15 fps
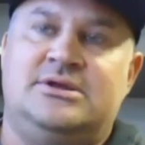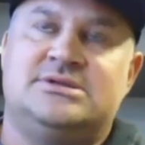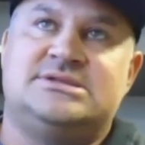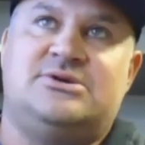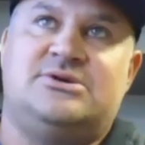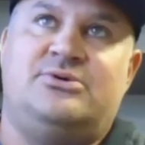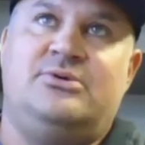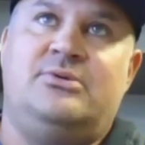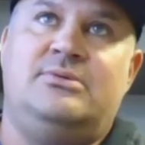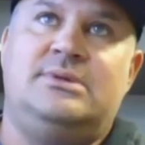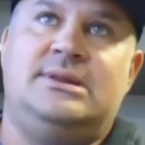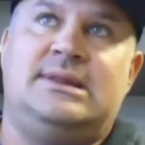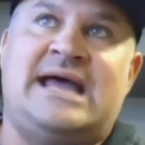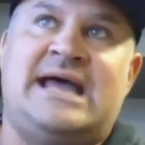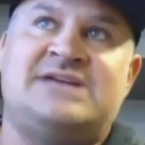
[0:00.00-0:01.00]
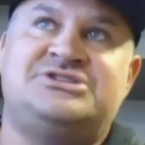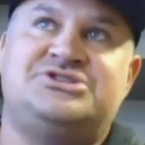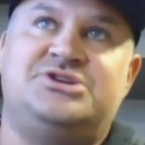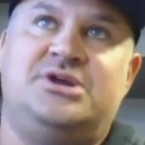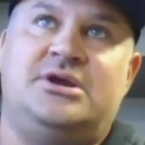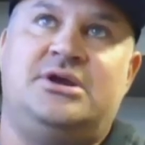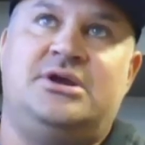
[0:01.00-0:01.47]
So
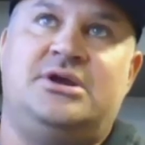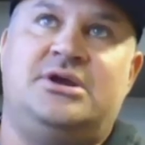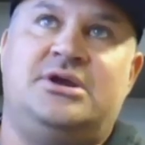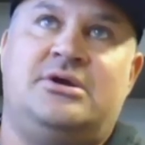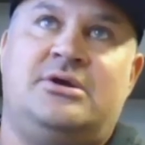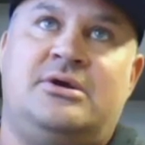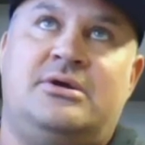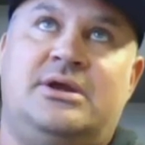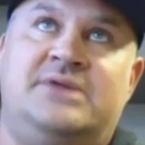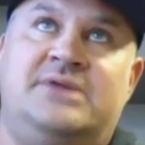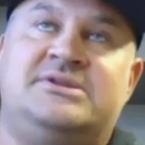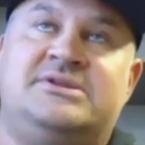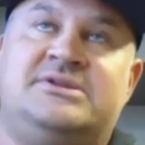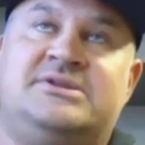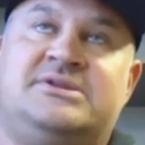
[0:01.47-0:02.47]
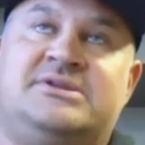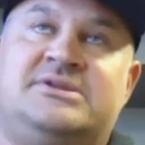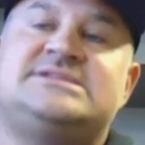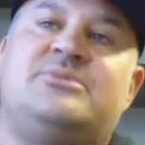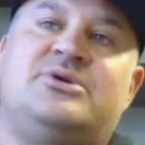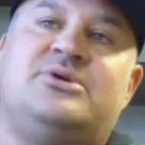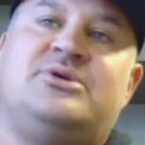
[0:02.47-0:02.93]
last year, in the
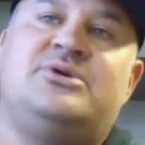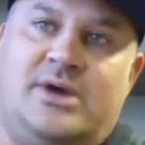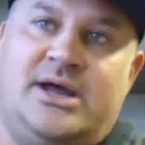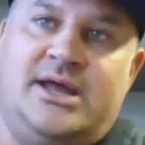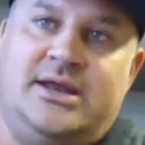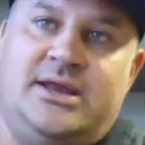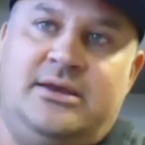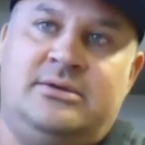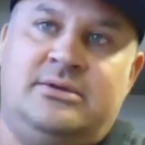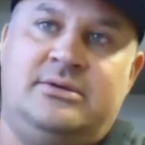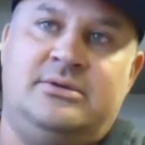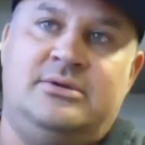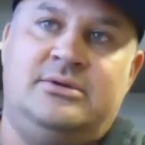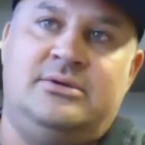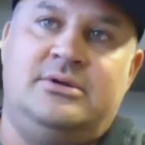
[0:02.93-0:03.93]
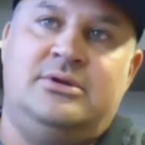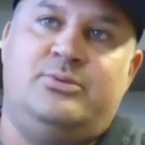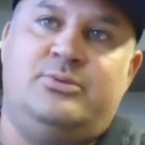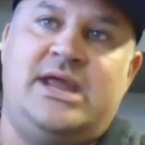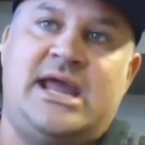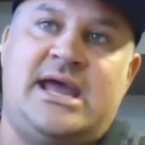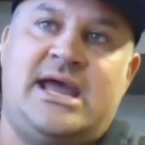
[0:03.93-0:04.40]
summer of 21,
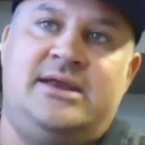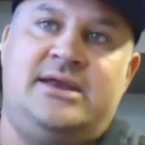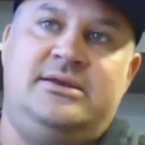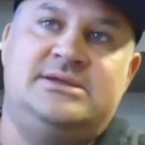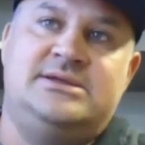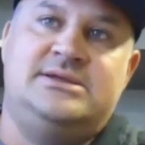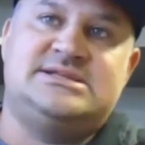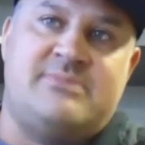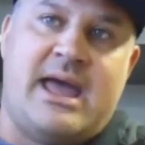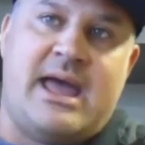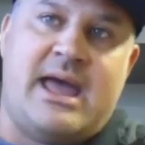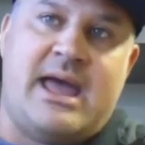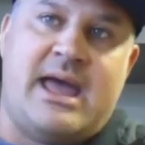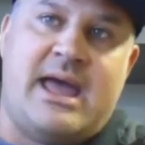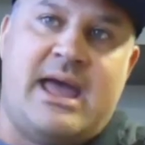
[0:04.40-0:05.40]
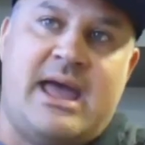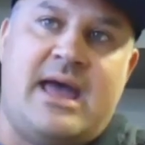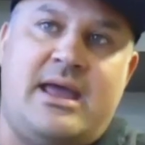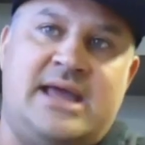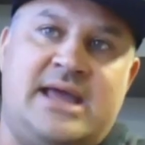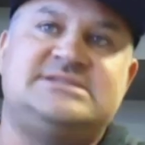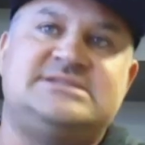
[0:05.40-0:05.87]
we had some
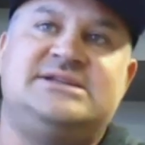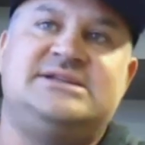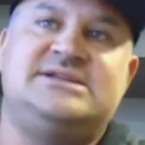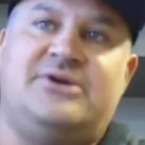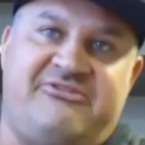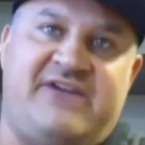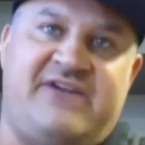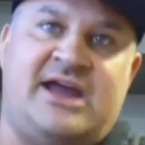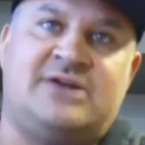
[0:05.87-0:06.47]
exterior